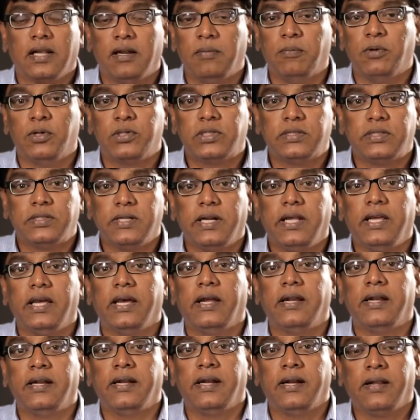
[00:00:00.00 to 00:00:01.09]
almost
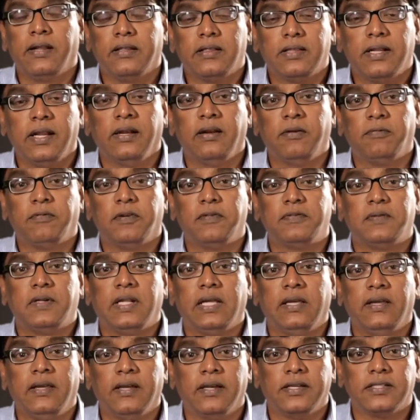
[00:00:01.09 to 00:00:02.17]
300 or
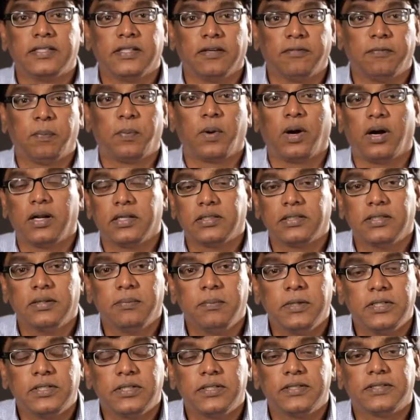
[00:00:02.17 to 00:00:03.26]
350 years of Protestant
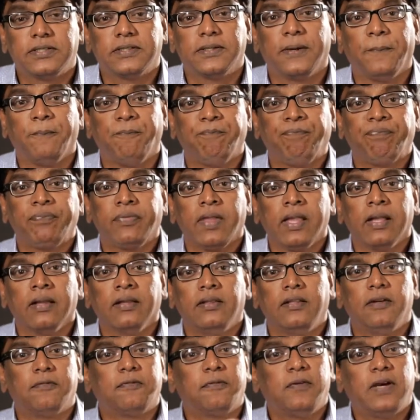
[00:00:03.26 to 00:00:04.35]
missions.
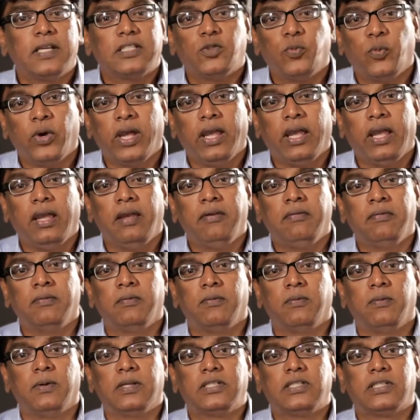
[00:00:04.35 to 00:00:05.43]
The first wave
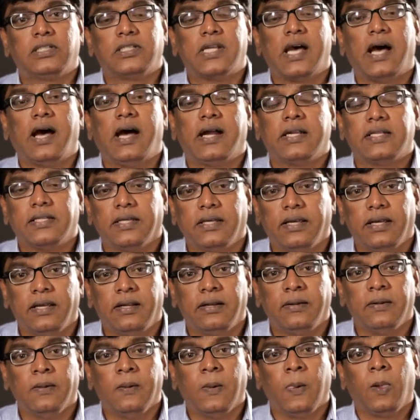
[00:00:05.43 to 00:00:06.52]
was
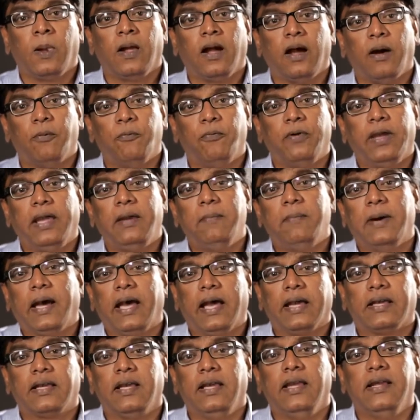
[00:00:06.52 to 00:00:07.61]
started way
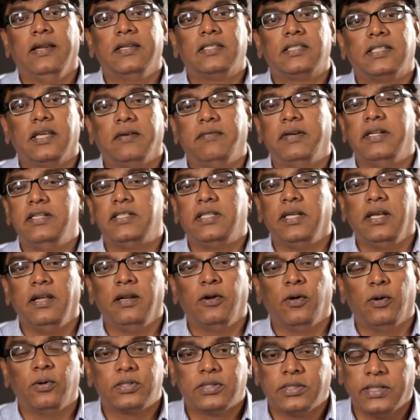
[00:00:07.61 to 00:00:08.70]
back in
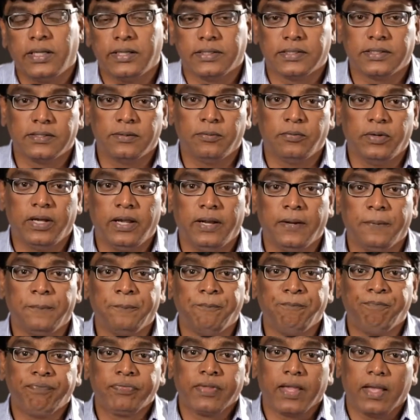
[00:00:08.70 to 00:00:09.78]
1706
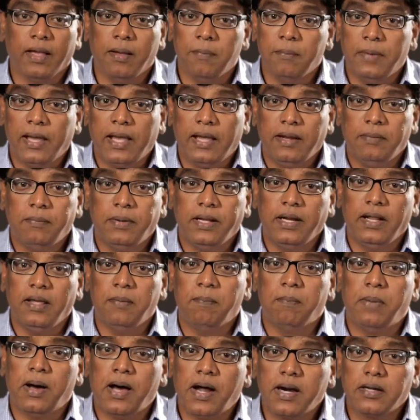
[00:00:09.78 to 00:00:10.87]
when a man by
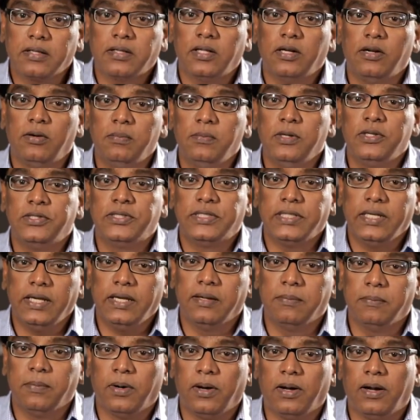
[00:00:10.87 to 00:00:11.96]
name Bartholomew
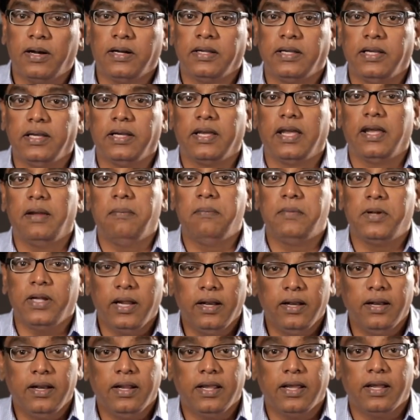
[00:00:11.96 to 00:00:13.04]
Ziegenbalg, he came to
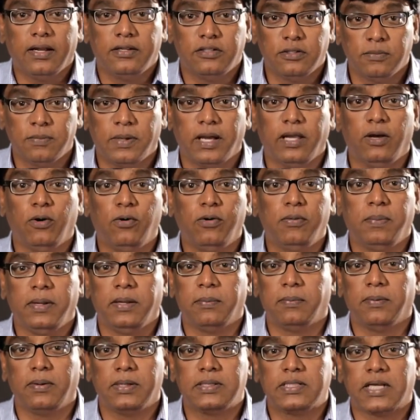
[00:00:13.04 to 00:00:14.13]
India, to my own
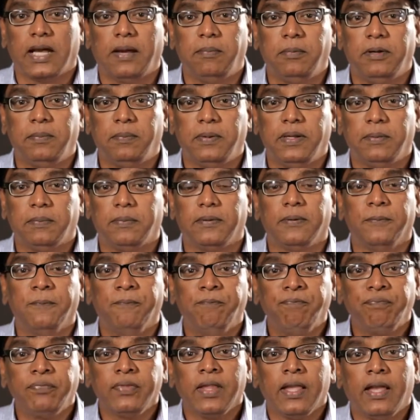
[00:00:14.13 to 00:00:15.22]
people, Tamil people,
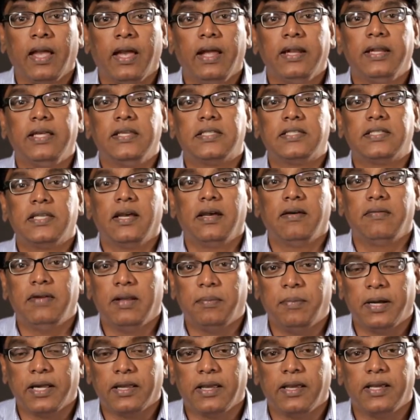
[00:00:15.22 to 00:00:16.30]
and he served
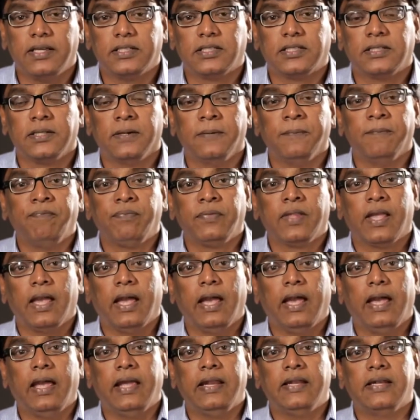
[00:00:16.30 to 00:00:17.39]
among us.
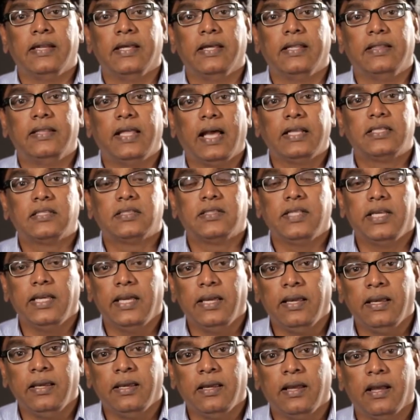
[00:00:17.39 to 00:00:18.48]
And that's
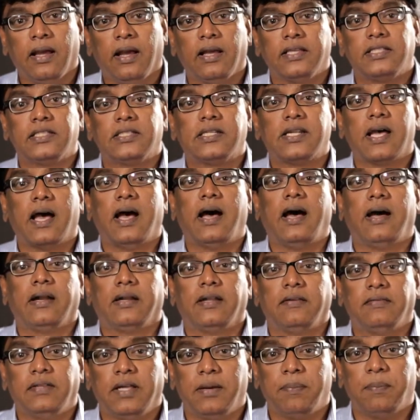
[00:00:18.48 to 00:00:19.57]
the start
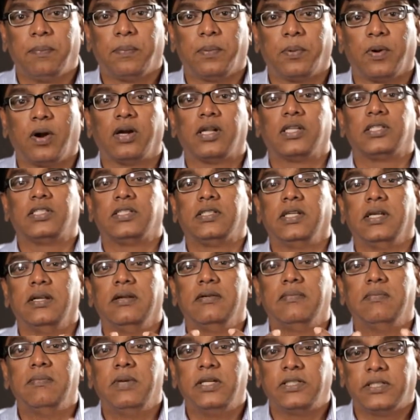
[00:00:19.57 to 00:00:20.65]
of the
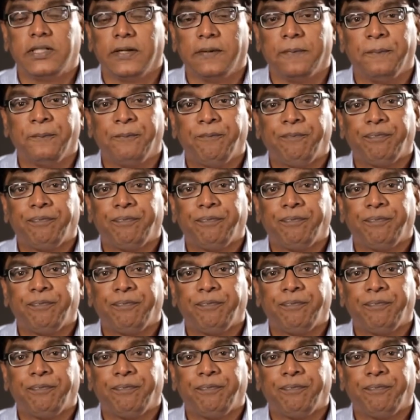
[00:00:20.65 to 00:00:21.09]
Protestant mission.